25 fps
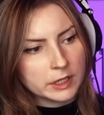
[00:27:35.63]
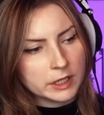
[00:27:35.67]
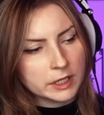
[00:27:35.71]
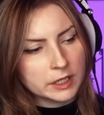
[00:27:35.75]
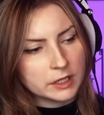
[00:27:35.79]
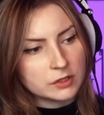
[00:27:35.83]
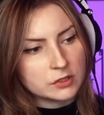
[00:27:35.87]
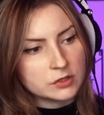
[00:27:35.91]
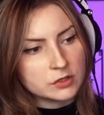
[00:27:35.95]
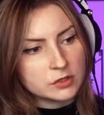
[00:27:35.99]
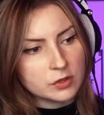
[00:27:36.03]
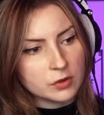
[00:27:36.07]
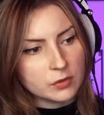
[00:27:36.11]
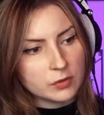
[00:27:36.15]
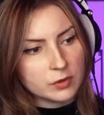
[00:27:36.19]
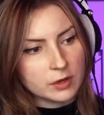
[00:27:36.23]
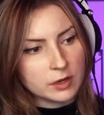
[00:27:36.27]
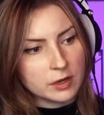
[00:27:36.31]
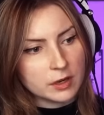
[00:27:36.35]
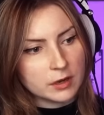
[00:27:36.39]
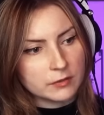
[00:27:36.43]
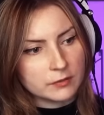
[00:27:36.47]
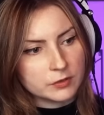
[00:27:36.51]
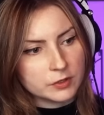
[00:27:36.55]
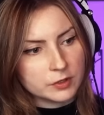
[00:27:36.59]
He's so
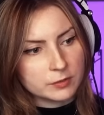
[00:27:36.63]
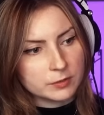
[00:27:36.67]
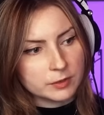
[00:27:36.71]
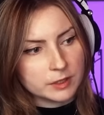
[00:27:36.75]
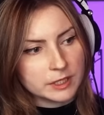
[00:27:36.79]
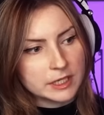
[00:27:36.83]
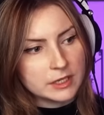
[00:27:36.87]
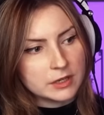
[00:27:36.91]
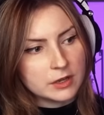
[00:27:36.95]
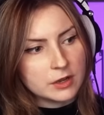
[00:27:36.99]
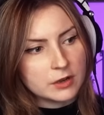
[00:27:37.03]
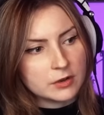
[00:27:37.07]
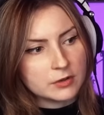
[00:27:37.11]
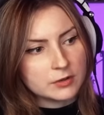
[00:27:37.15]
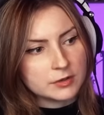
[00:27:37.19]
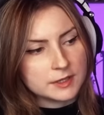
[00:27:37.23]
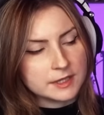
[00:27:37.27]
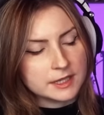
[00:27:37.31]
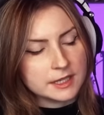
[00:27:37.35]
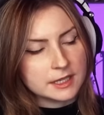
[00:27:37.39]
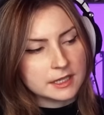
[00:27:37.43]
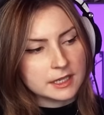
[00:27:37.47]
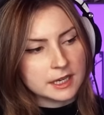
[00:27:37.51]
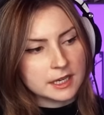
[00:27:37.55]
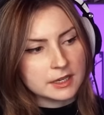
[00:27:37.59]
uncomfortable. He
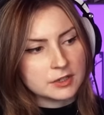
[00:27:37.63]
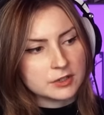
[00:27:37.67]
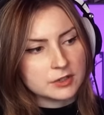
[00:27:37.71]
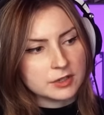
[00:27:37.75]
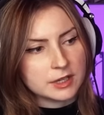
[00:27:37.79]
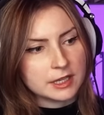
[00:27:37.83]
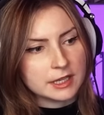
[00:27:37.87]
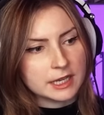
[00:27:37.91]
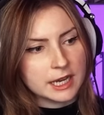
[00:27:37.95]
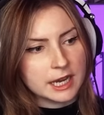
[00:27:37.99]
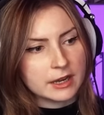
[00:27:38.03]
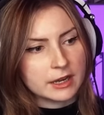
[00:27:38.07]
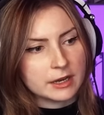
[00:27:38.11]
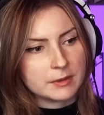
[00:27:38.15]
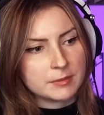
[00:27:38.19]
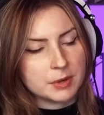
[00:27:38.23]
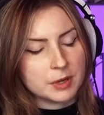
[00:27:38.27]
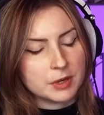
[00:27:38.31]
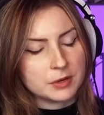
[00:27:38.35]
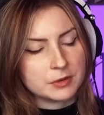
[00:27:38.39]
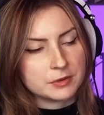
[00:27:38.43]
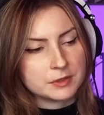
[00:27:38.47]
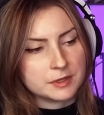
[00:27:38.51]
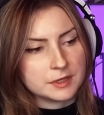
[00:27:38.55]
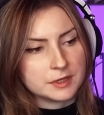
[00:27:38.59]
knows the danger that Harry
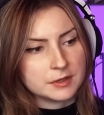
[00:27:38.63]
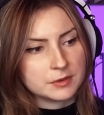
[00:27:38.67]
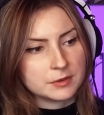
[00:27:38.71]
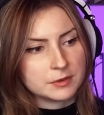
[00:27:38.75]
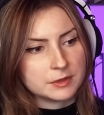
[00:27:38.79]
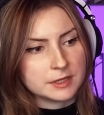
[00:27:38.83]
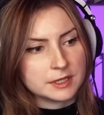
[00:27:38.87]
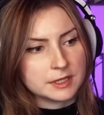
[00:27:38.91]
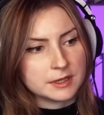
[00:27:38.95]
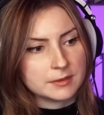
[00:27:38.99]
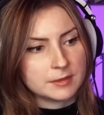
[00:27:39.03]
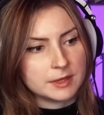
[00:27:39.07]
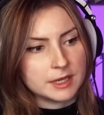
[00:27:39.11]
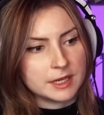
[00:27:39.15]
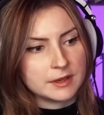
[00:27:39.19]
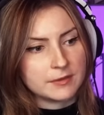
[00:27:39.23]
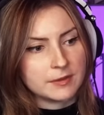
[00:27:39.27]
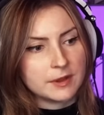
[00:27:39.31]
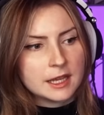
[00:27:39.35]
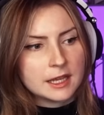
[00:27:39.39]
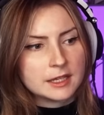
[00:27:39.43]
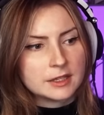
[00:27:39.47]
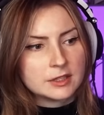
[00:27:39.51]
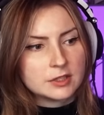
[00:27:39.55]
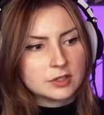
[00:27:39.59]
poses towards him. And
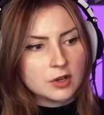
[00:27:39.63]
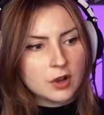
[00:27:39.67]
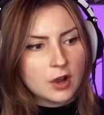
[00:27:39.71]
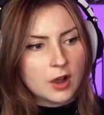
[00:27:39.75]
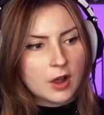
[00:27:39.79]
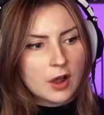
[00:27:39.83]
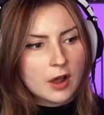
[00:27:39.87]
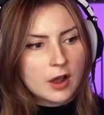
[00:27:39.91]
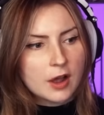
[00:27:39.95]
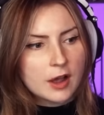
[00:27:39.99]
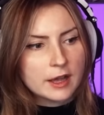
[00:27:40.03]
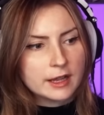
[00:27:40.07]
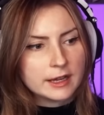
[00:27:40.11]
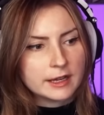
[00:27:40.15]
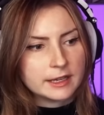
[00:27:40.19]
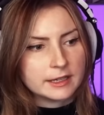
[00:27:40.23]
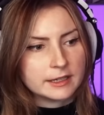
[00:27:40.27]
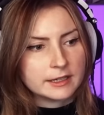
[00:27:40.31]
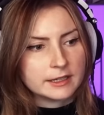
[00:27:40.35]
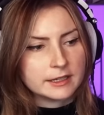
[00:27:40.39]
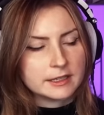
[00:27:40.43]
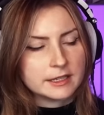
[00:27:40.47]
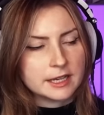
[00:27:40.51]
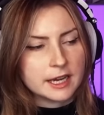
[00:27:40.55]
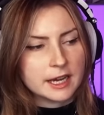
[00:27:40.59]
if he's caught
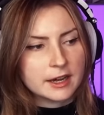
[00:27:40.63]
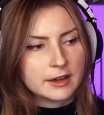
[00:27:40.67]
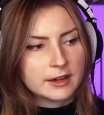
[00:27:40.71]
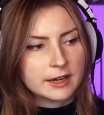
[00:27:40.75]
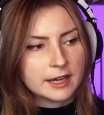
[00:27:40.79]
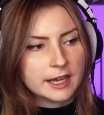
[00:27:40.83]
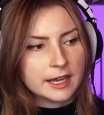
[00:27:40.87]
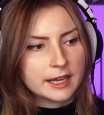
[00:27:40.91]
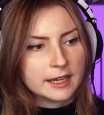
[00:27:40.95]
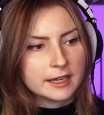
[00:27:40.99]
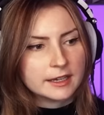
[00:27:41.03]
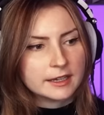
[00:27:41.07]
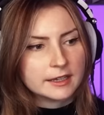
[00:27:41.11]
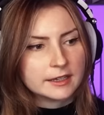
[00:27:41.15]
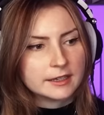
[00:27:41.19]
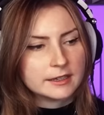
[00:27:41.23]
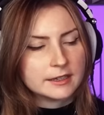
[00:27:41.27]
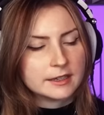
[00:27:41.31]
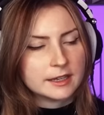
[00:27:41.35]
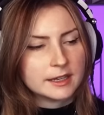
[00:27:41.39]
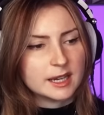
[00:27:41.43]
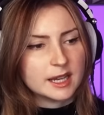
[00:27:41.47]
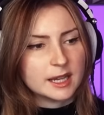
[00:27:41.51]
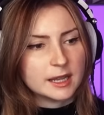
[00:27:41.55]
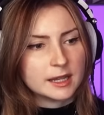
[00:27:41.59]
and interrogated
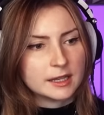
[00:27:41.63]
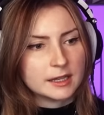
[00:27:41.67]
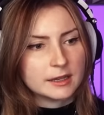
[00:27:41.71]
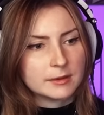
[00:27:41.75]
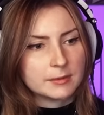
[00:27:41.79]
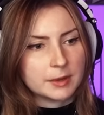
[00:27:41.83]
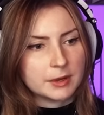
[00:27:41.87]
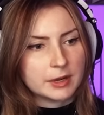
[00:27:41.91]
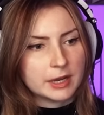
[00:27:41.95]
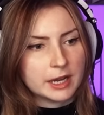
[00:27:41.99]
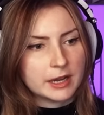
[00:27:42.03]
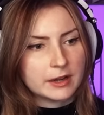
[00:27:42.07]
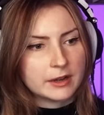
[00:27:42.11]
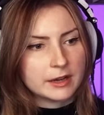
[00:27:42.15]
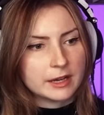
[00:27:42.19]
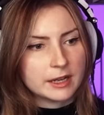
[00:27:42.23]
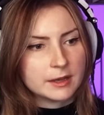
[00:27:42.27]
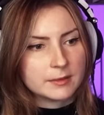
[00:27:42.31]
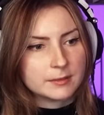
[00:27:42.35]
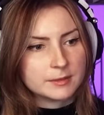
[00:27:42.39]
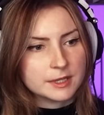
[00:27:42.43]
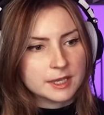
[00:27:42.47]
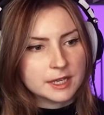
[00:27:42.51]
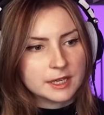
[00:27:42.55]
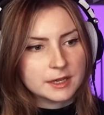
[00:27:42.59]
and anything about Harry
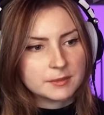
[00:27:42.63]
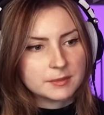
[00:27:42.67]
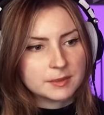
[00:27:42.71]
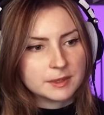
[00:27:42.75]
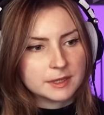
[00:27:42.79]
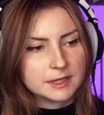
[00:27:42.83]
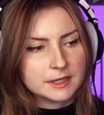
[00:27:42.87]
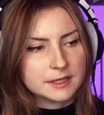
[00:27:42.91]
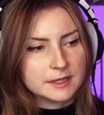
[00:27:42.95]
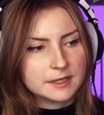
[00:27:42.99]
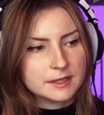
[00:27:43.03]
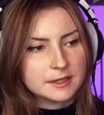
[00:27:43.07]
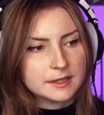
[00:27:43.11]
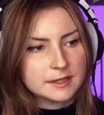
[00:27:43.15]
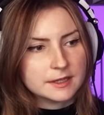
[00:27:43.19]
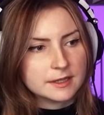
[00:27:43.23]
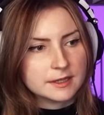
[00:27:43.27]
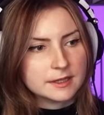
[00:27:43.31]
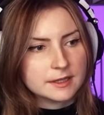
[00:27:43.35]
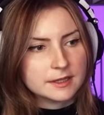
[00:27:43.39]
comes up, it's